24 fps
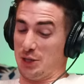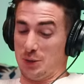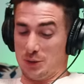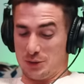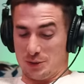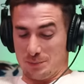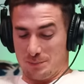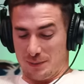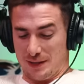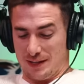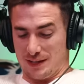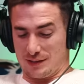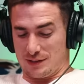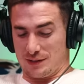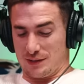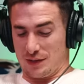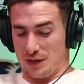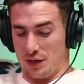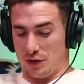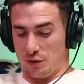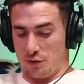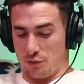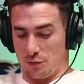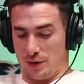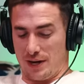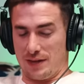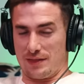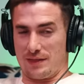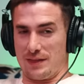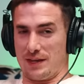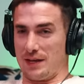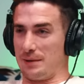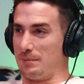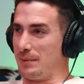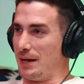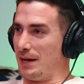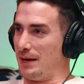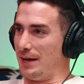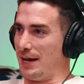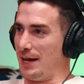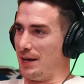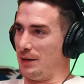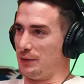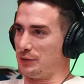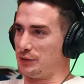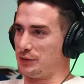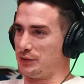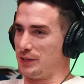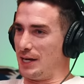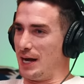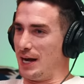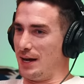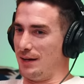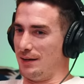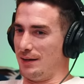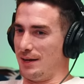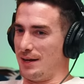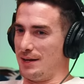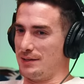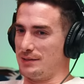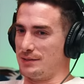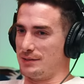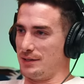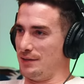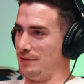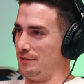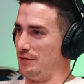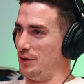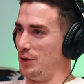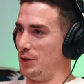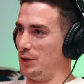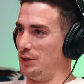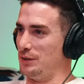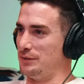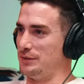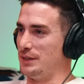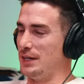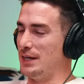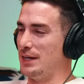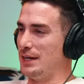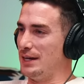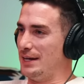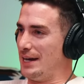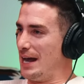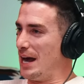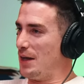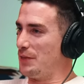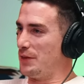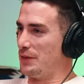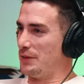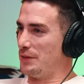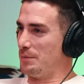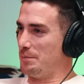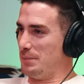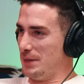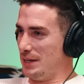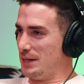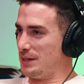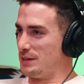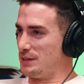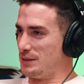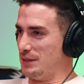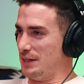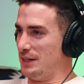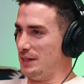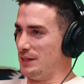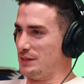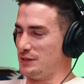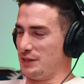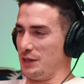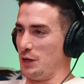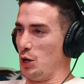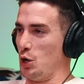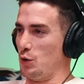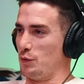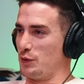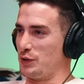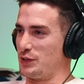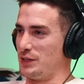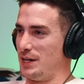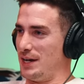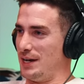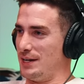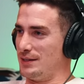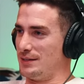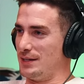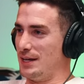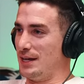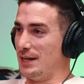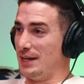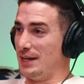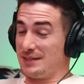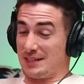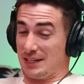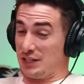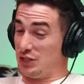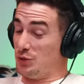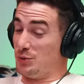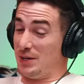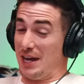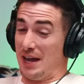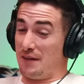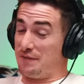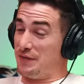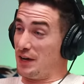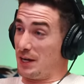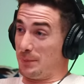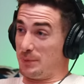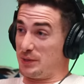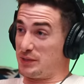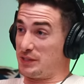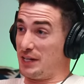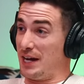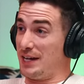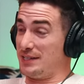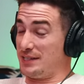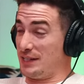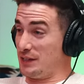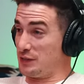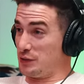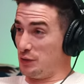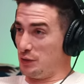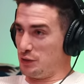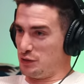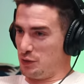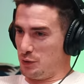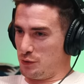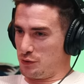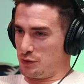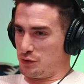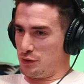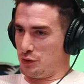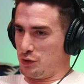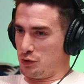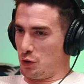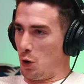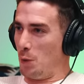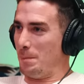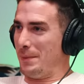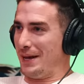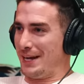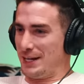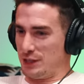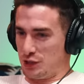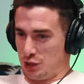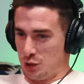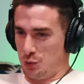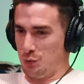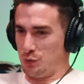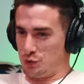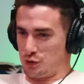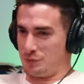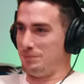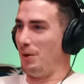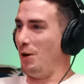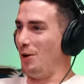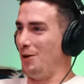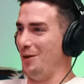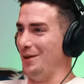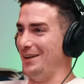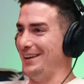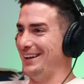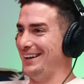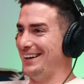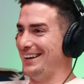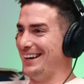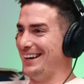You know what the biggest great thing about how style has evolved? Now that the biggest thing is like oversized, It's like you can't fuck up the sizing as long as you just don't make it too small.